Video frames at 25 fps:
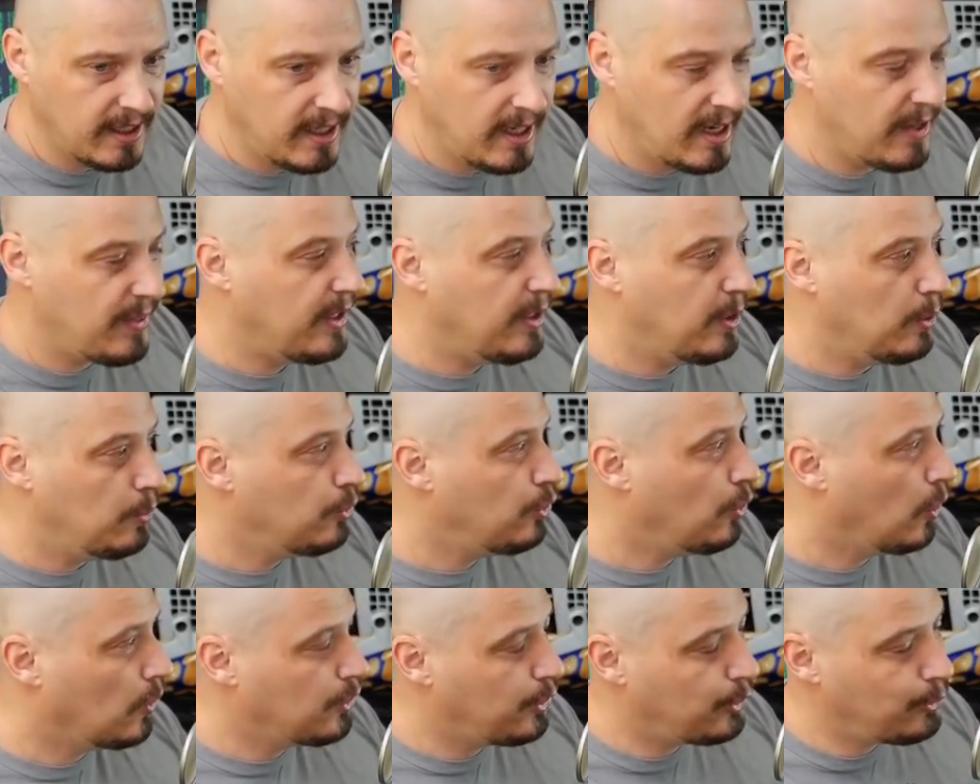and they don't
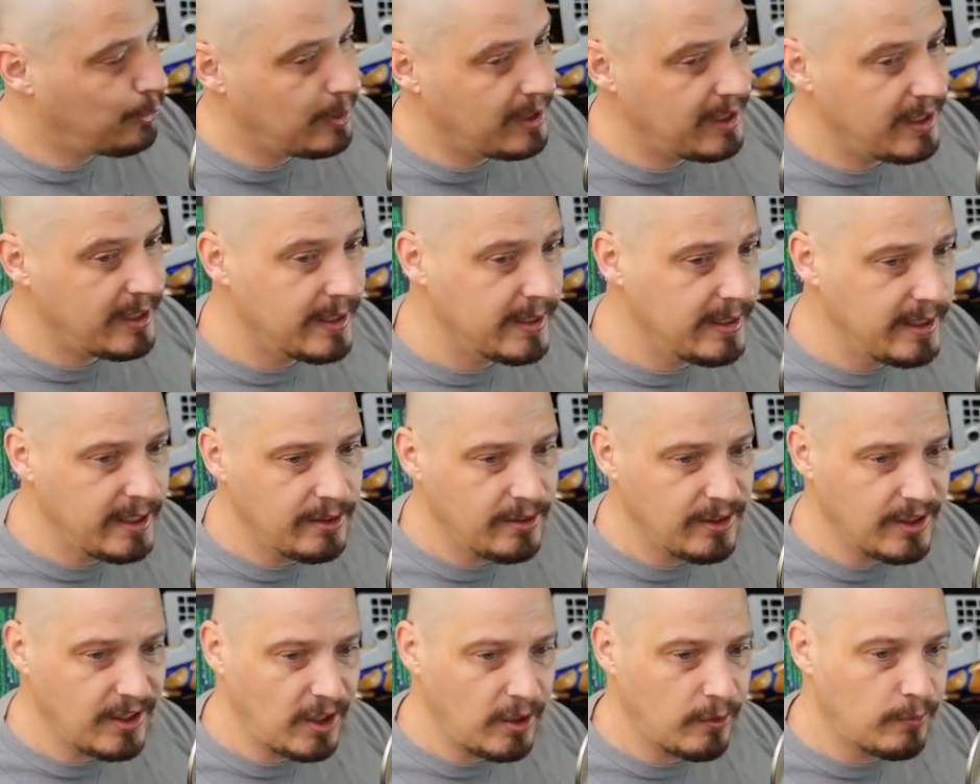charge you
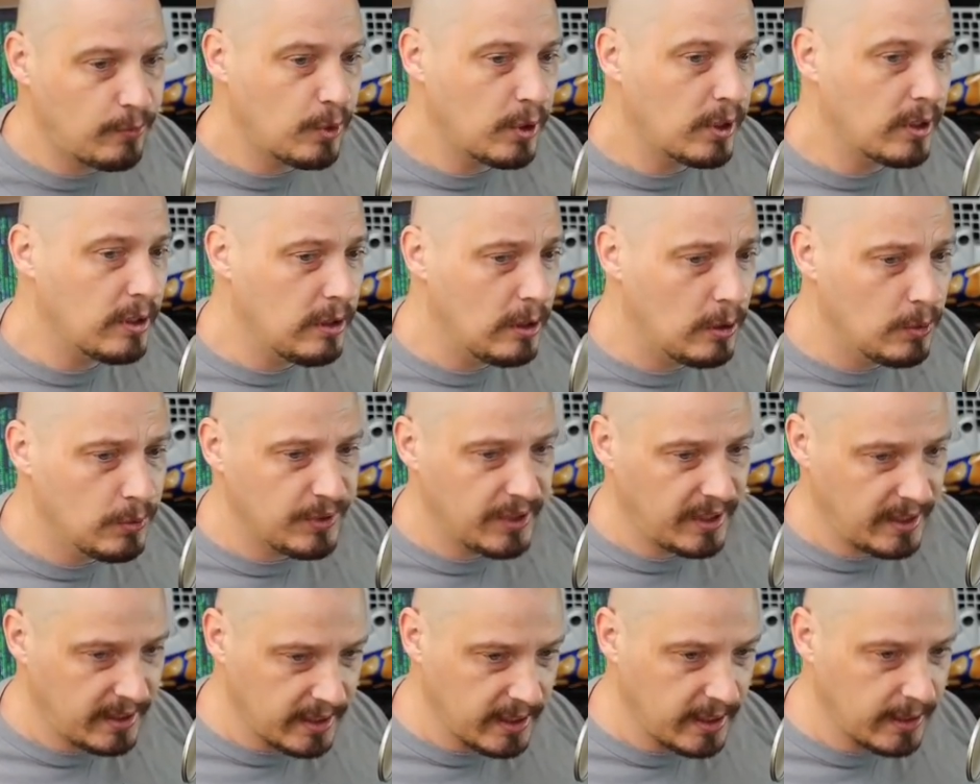anything for a
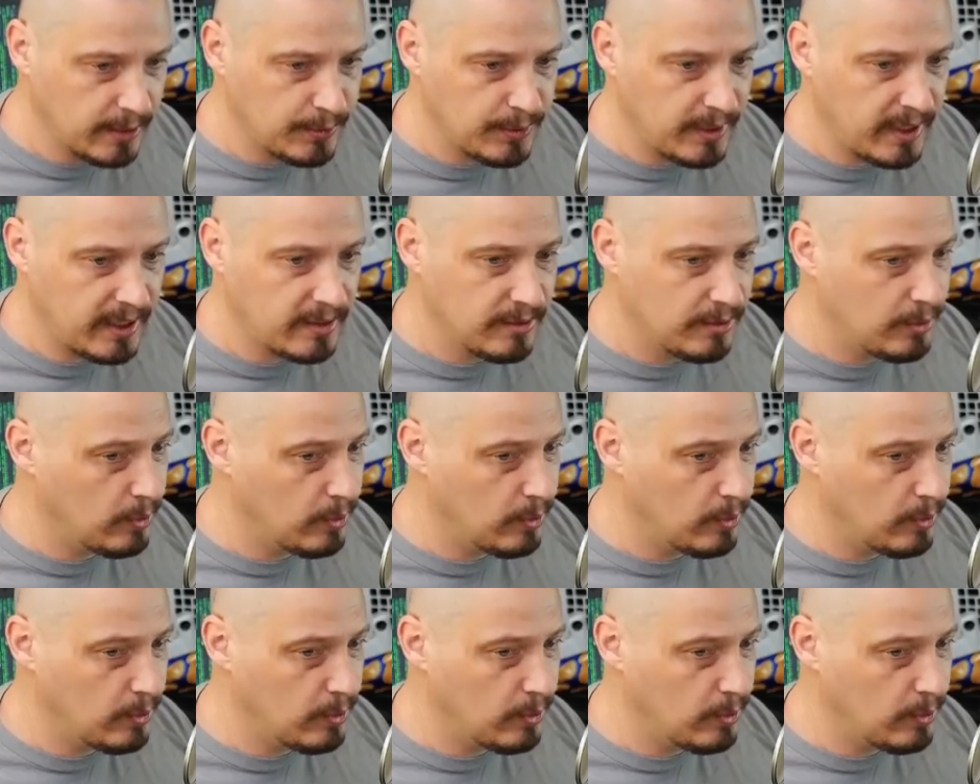closing contract.